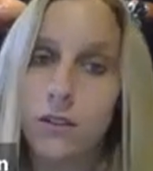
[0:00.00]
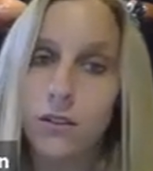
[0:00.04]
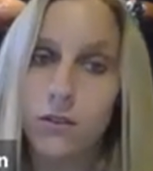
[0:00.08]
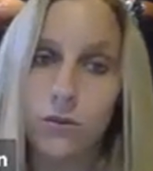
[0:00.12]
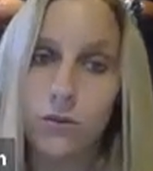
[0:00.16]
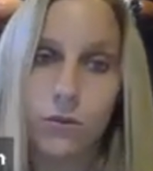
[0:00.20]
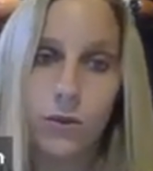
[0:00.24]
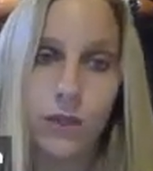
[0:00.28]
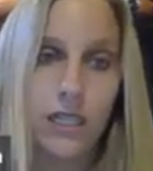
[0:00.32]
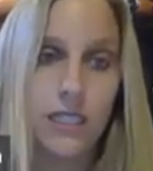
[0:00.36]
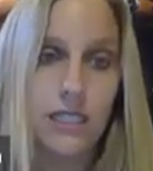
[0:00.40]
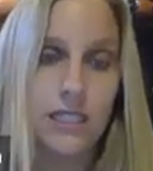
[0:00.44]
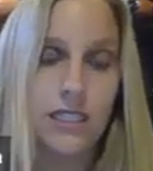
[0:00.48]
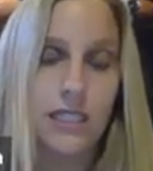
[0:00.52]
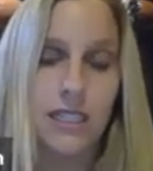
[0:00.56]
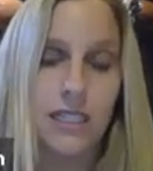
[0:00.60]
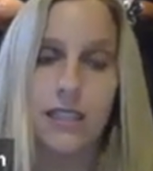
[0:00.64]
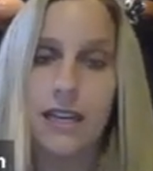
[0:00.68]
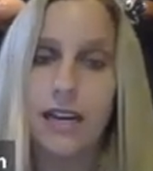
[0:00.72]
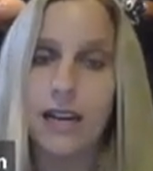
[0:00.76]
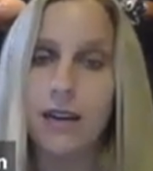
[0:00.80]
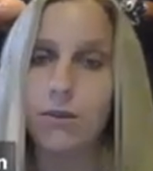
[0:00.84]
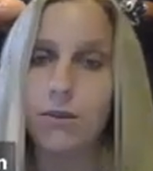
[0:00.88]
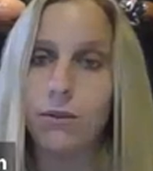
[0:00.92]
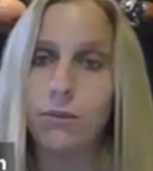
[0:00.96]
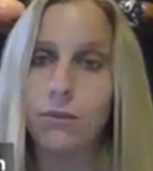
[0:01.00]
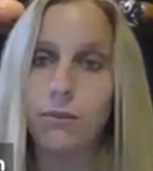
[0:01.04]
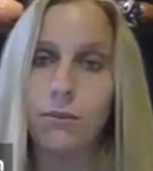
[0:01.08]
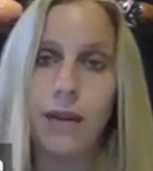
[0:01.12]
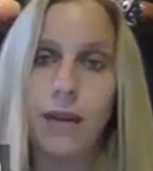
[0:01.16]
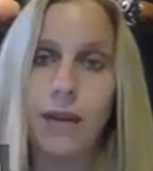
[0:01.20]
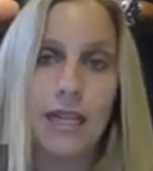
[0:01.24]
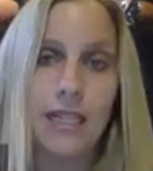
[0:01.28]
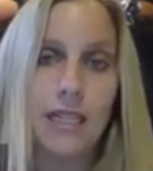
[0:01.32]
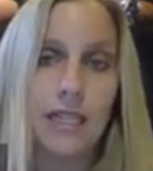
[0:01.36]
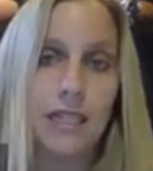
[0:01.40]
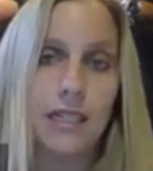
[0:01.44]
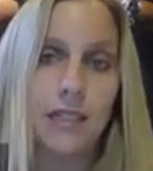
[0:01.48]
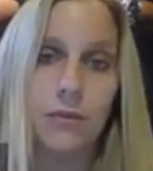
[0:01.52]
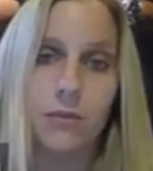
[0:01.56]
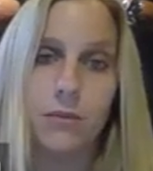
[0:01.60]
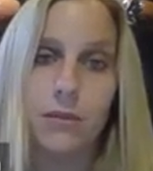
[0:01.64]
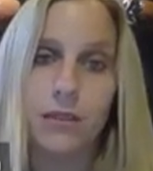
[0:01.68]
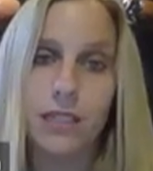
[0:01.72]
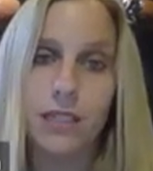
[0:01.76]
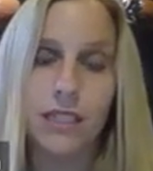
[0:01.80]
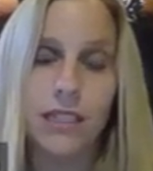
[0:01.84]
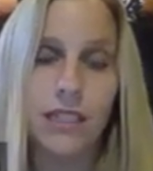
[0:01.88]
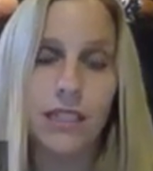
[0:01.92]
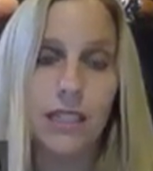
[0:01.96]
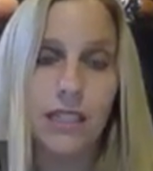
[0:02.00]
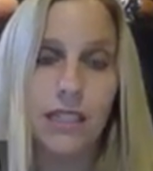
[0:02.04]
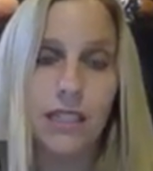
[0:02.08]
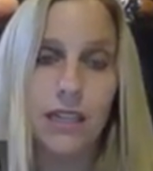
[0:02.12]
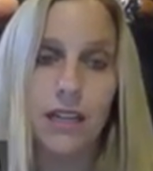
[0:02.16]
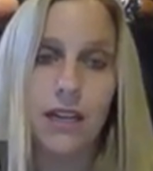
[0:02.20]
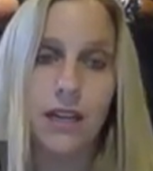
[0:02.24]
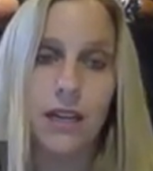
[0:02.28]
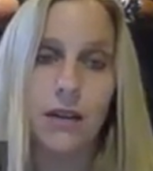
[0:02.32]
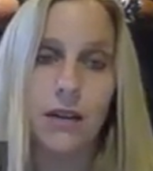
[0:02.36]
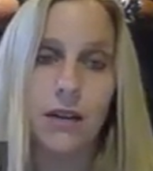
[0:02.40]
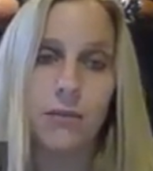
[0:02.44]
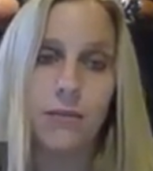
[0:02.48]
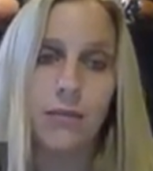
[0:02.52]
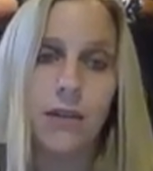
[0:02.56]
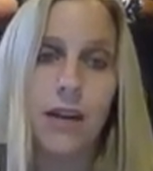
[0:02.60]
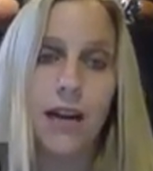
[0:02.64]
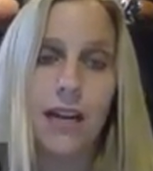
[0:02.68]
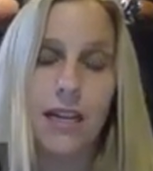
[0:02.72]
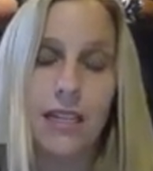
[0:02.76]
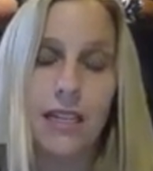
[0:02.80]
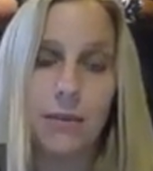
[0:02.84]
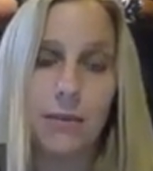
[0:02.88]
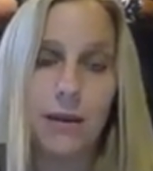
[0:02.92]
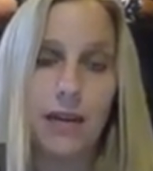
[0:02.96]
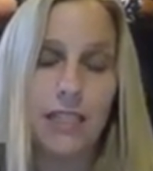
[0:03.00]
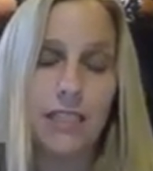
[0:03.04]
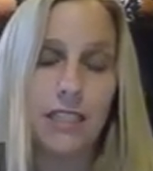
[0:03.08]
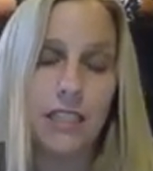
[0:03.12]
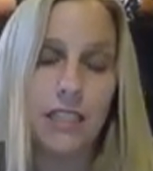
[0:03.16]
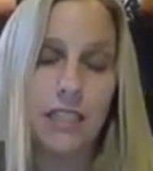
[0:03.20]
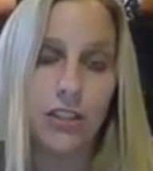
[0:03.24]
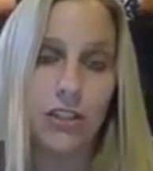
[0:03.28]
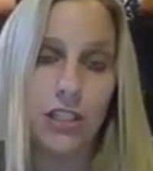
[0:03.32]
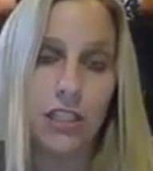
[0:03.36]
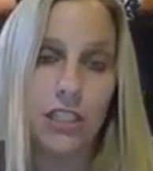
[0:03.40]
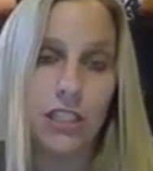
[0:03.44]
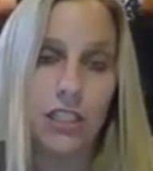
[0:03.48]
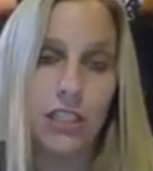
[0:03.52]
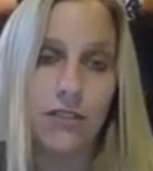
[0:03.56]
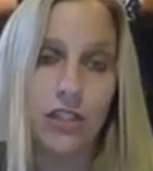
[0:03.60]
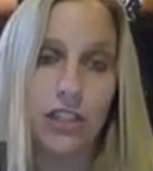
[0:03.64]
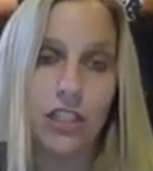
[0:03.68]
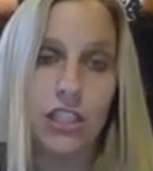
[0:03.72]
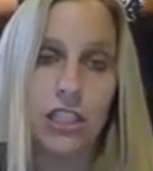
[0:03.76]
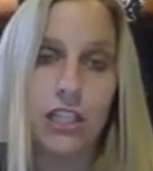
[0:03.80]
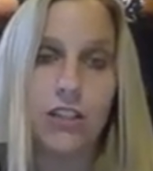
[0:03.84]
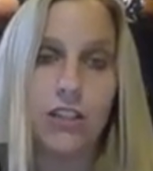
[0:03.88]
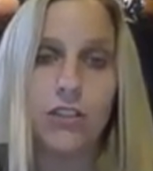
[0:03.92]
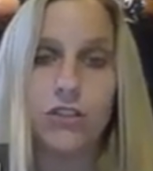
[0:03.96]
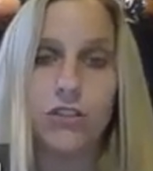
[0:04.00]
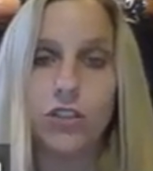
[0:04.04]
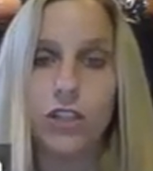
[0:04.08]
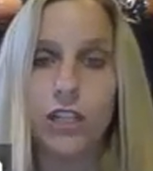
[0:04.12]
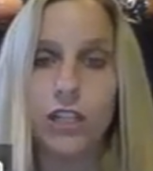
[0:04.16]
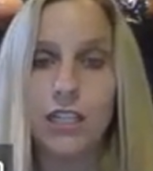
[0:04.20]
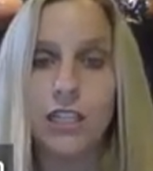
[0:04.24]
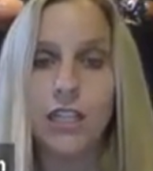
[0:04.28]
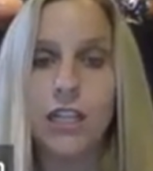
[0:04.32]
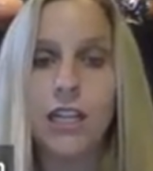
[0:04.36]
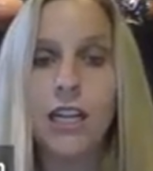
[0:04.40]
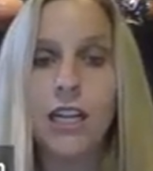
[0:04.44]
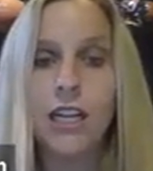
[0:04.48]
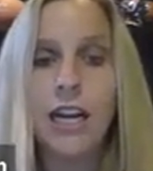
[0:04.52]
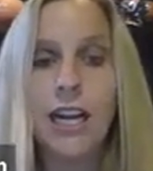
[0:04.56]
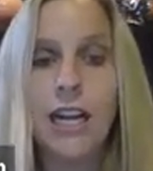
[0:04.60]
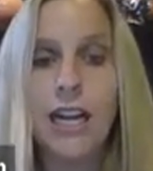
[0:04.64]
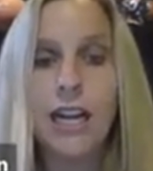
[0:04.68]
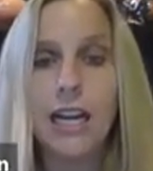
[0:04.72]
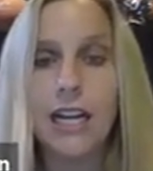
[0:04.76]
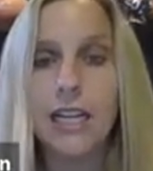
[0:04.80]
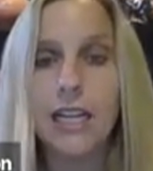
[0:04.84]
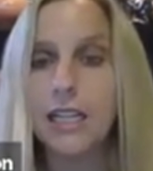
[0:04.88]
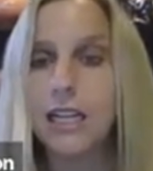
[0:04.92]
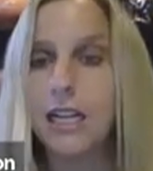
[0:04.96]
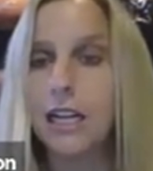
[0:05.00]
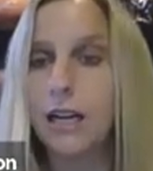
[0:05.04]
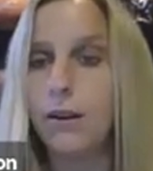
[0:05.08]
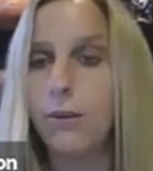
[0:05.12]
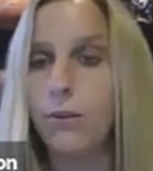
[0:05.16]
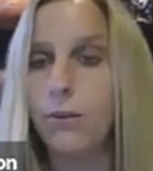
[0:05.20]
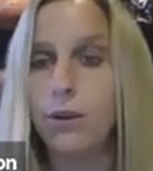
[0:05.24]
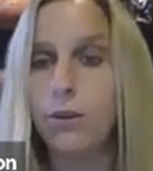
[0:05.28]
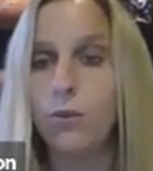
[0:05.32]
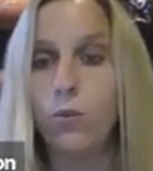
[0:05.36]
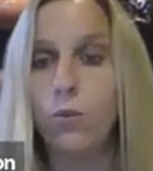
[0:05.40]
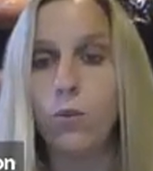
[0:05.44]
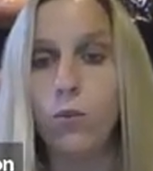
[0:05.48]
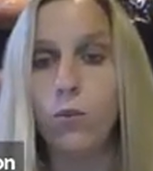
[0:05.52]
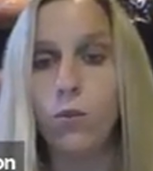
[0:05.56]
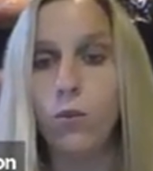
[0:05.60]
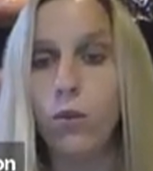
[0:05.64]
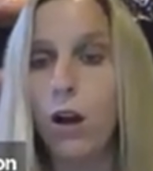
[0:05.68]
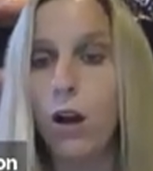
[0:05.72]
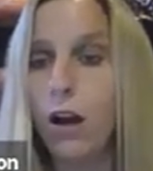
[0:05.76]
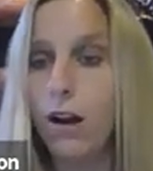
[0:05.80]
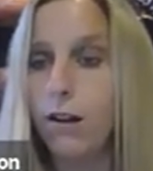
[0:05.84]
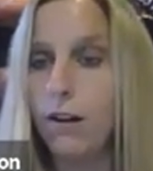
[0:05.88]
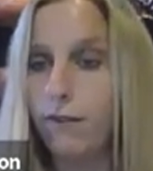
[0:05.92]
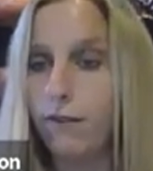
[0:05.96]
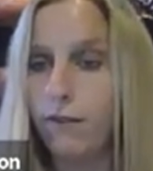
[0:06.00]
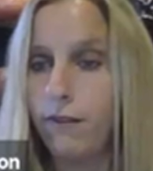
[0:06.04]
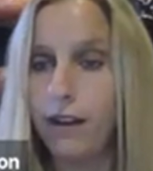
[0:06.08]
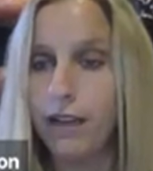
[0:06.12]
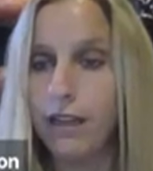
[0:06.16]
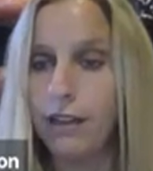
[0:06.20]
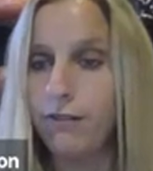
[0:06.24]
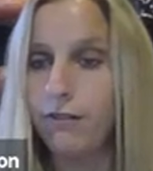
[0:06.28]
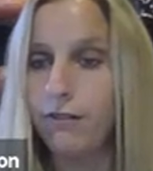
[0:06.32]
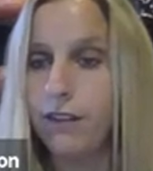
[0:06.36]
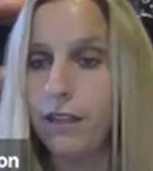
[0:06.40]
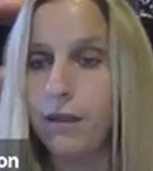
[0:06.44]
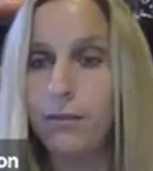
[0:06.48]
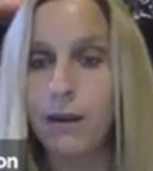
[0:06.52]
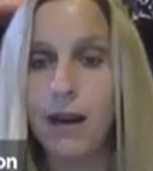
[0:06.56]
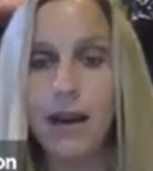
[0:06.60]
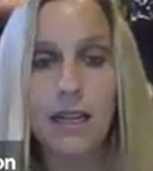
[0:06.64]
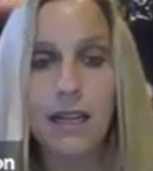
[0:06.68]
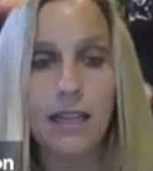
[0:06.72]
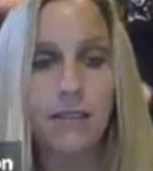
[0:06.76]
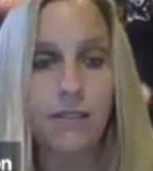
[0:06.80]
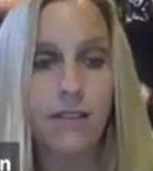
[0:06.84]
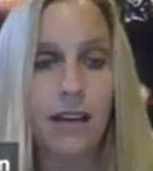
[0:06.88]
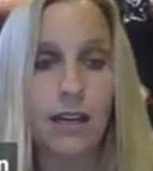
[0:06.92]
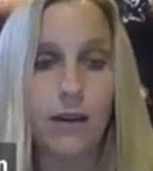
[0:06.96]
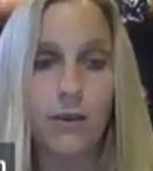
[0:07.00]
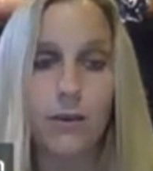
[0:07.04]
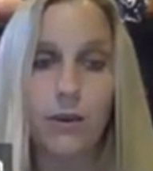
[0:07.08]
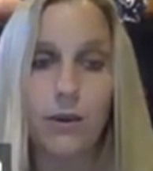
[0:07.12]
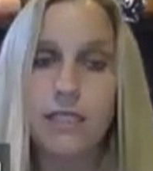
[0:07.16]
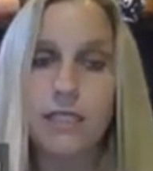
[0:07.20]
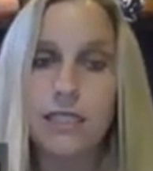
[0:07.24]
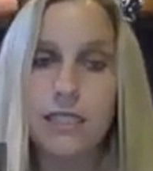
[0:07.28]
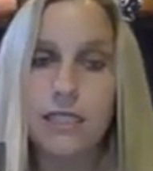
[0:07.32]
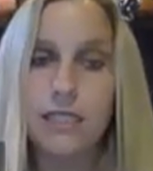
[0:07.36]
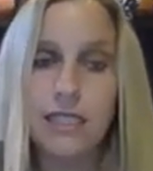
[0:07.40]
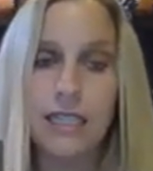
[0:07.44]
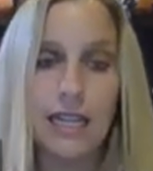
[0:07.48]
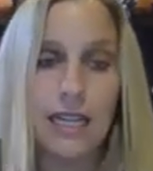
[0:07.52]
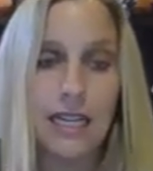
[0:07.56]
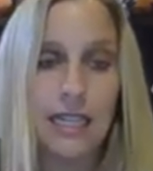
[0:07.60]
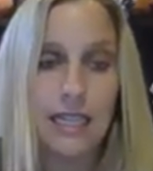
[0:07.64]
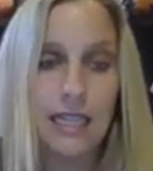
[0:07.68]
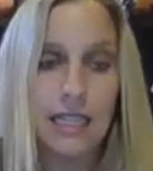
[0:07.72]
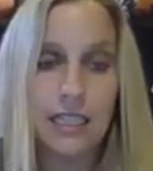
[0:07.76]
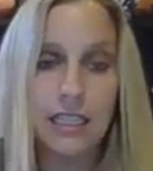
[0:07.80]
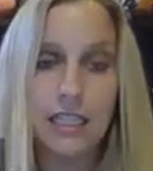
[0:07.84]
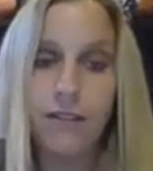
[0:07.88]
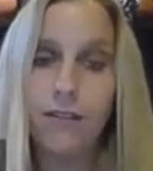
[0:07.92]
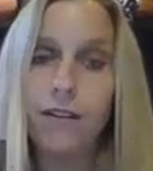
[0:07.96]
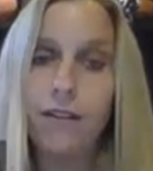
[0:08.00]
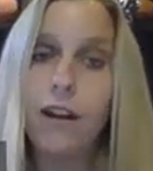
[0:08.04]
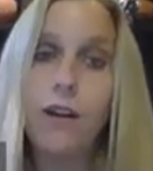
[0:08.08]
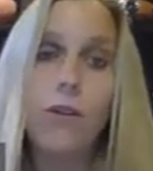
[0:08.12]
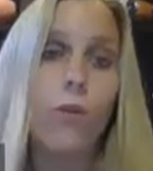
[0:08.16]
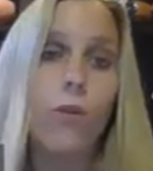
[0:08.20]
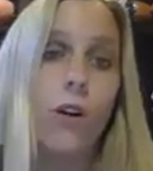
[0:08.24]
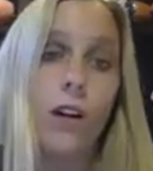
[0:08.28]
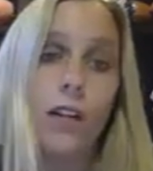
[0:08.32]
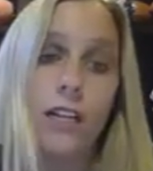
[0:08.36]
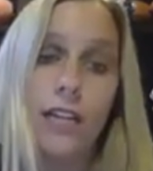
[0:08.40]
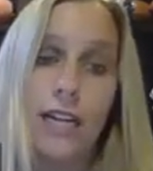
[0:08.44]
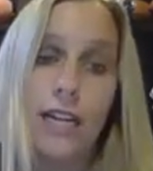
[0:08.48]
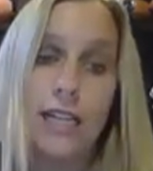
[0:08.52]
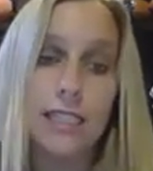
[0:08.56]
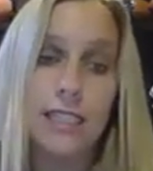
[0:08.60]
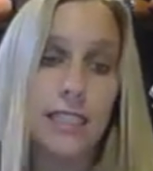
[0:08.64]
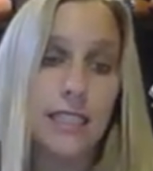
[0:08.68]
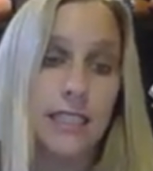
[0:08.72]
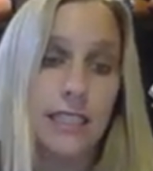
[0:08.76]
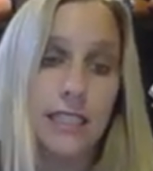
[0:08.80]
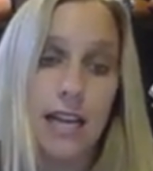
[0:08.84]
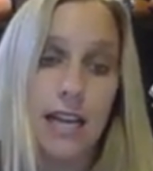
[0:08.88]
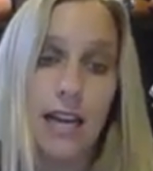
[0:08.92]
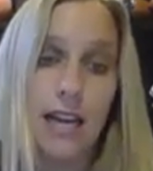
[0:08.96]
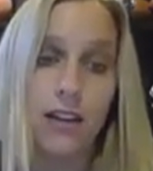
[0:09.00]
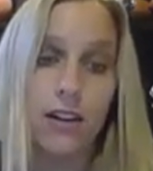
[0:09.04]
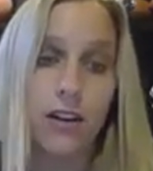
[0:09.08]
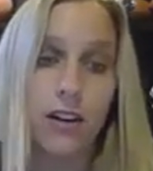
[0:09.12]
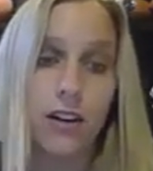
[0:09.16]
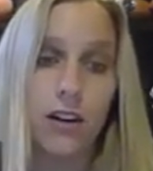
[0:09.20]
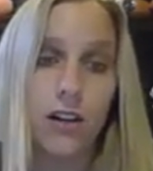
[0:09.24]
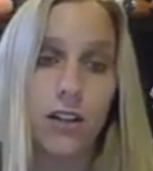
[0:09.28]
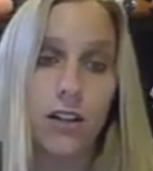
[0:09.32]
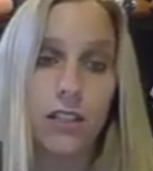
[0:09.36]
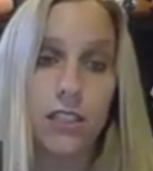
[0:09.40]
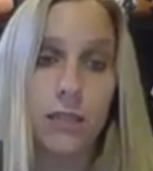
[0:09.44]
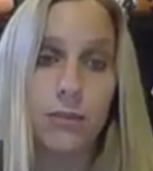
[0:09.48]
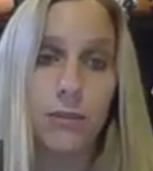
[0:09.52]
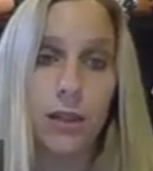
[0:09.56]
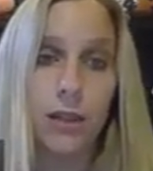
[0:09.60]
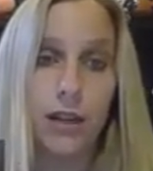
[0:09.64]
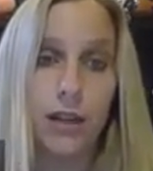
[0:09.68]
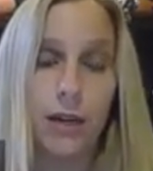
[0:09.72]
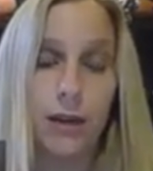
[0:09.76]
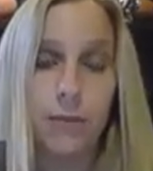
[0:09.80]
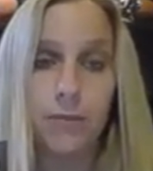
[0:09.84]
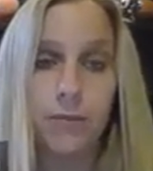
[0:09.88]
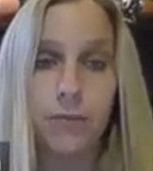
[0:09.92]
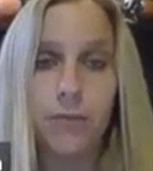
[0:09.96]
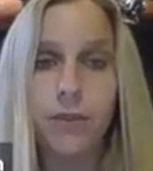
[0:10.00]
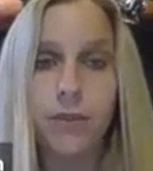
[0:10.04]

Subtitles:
reason that would make it completely not in the best interest of the children. And I would love any feedback if anyone's seen anything different or cases that are similar.